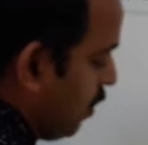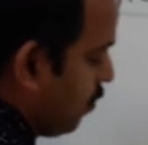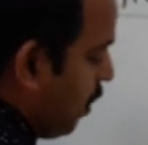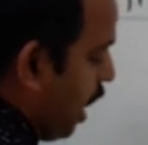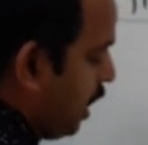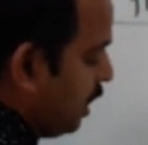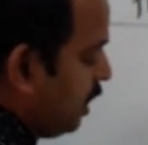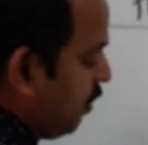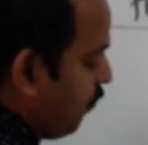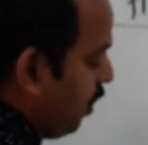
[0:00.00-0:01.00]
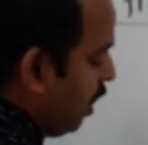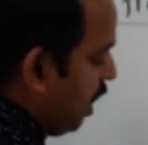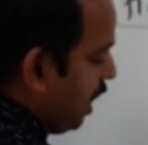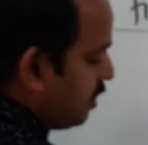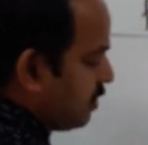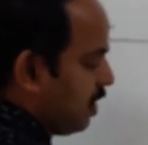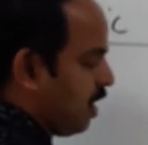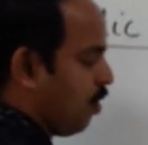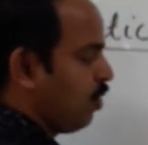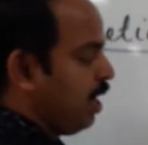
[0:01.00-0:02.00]
magnetic field lines
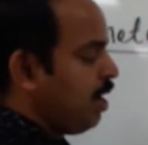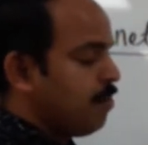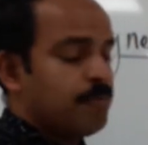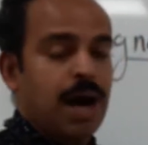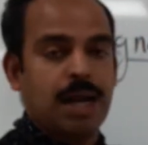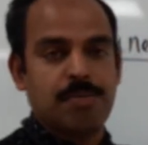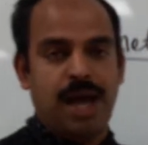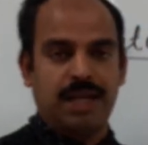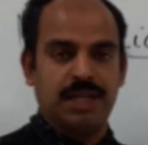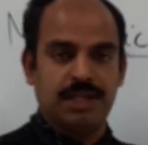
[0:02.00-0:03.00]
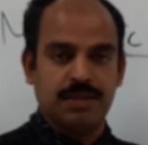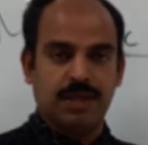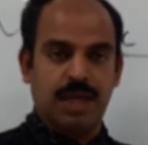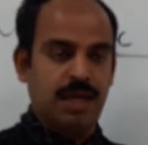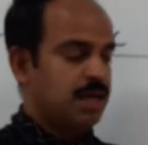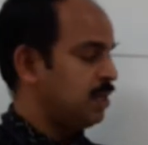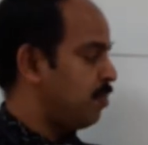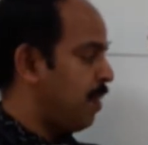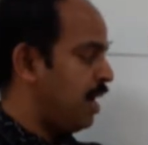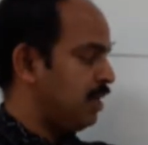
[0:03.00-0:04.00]
around a bar magnet. Okay. The
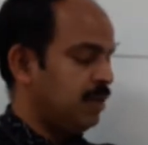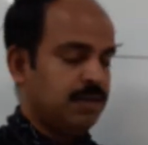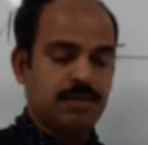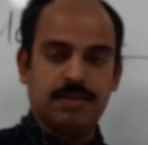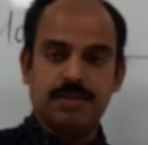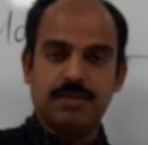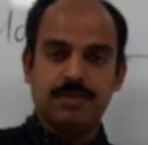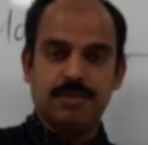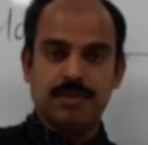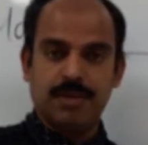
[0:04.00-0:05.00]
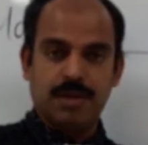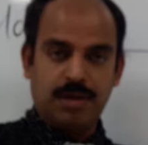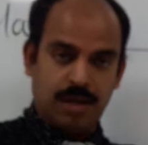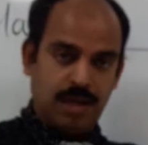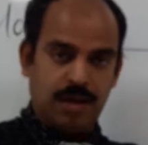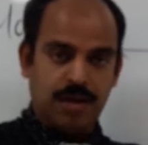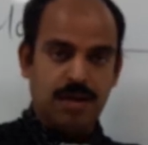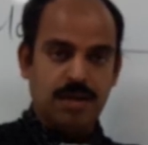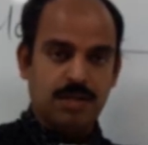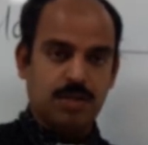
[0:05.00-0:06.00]
pattern.
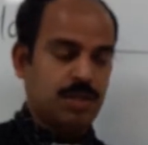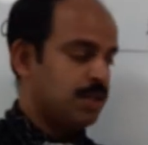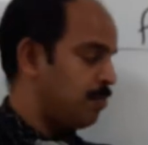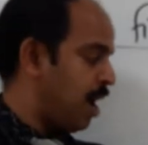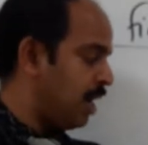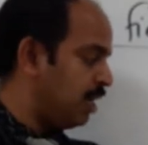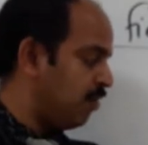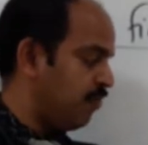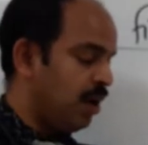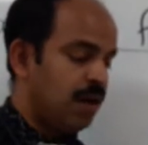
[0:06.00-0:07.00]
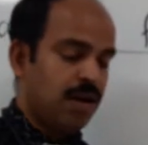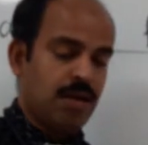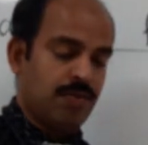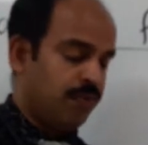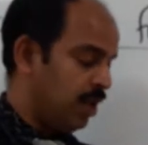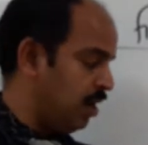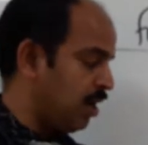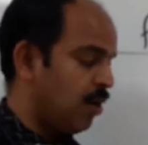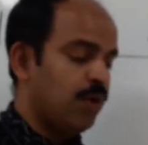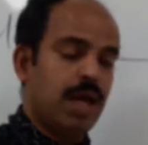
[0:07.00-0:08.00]
Clear? So these are magnetic field
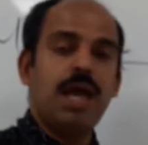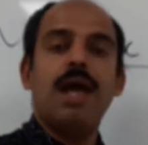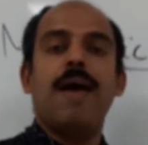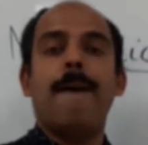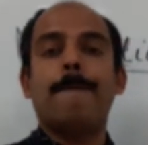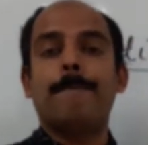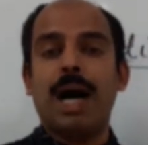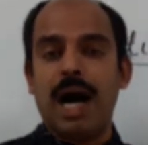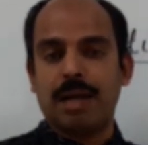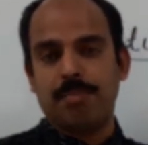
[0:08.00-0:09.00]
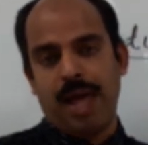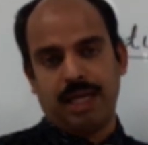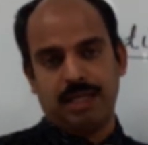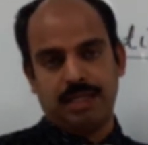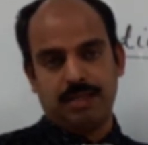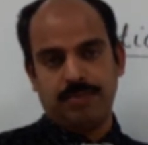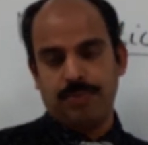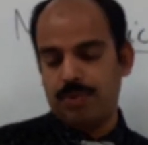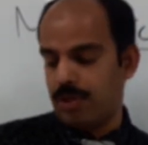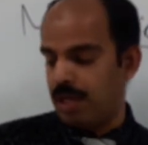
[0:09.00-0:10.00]
around a bar magnet.
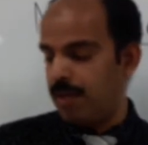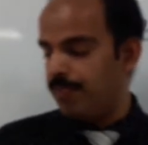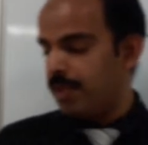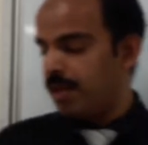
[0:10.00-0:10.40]
Okay.